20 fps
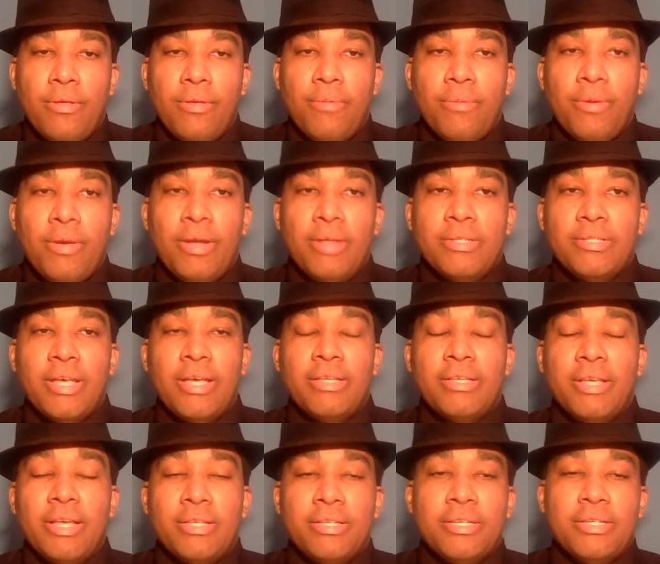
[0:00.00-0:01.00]
Because
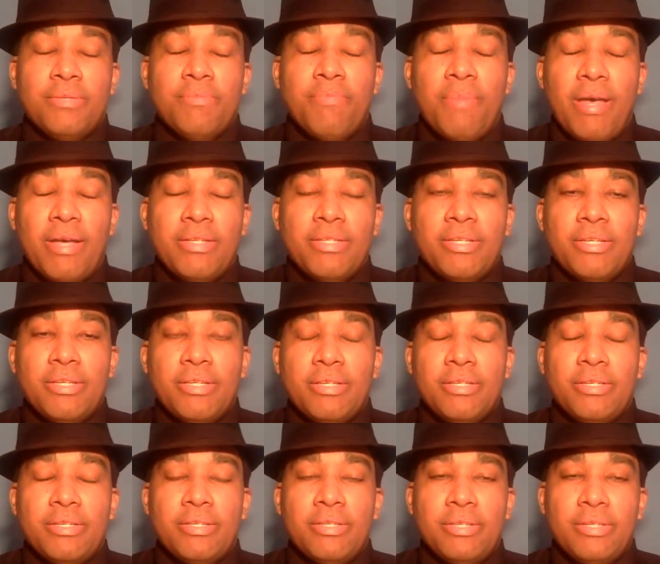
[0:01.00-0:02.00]
it just makes
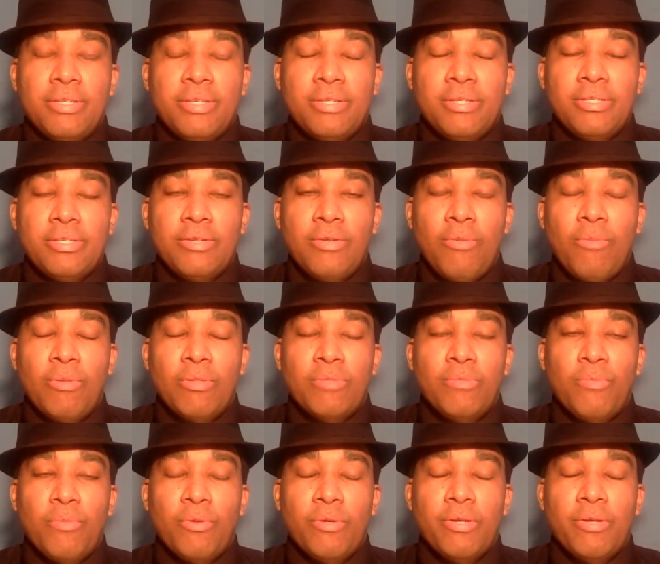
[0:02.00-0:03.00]
it just so much
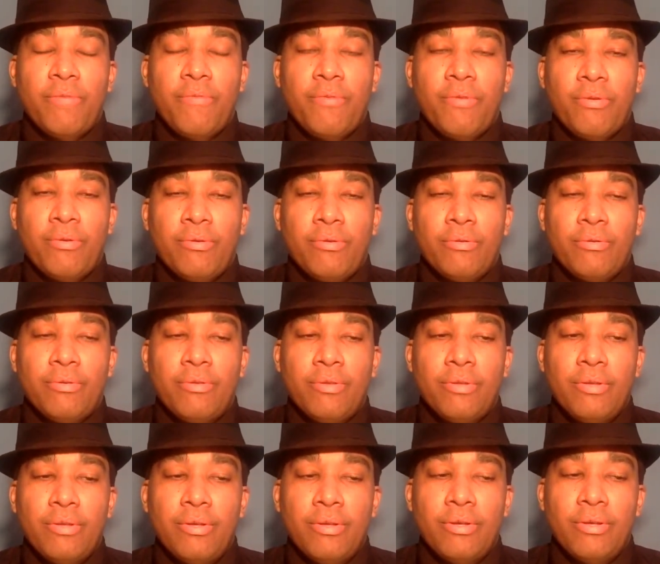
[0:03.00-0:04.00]
more difficult.
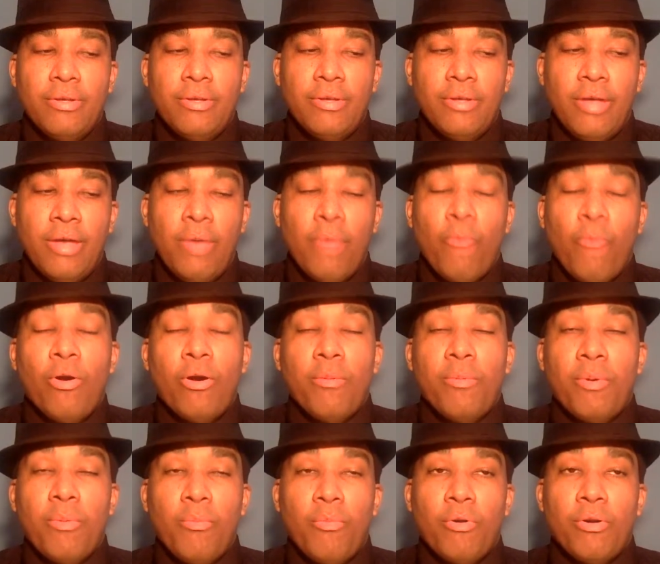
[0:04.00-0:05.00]
It would
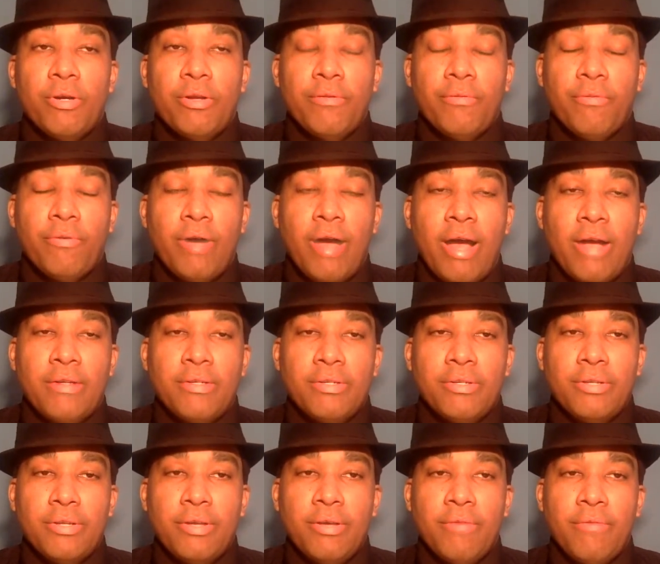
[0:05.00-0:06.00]
have been more difficult,
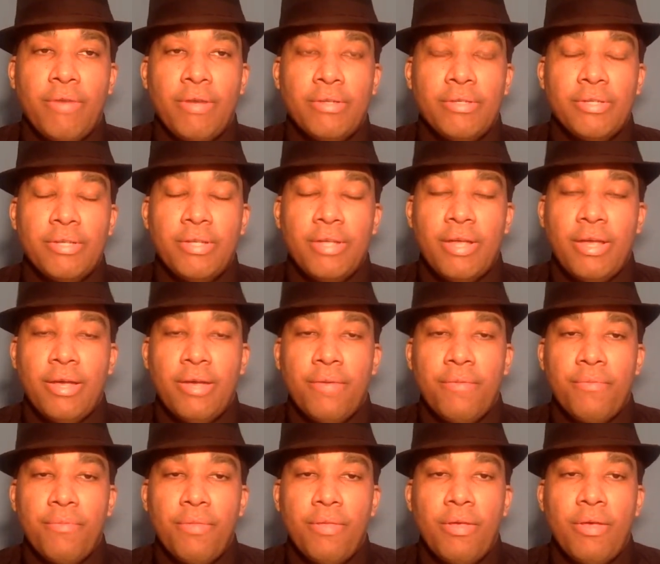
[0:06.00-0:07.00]
actually, if I said that.
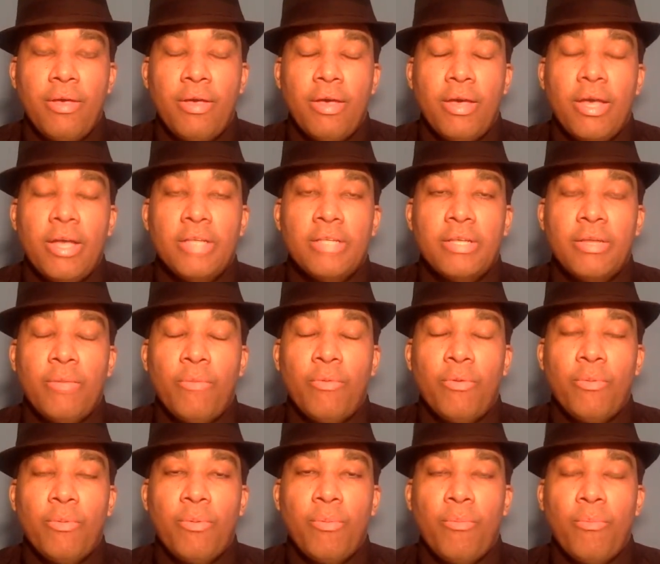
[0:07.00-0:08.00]
It
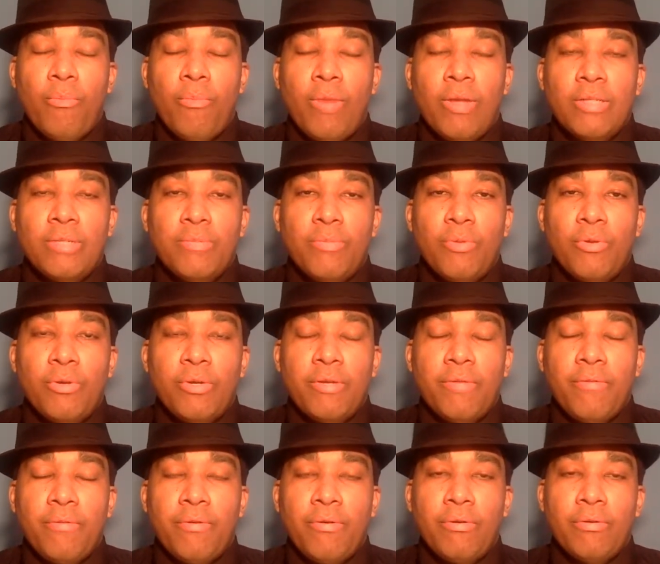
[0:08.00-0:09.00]
would have been much more
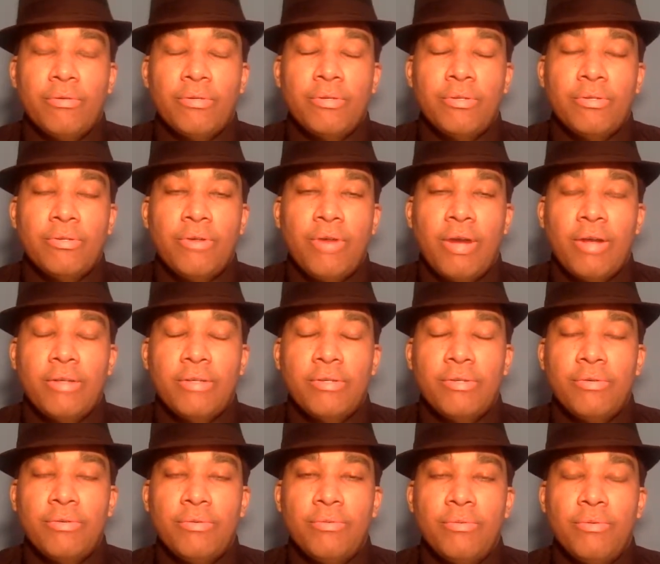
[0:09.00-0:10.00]
difficult to try to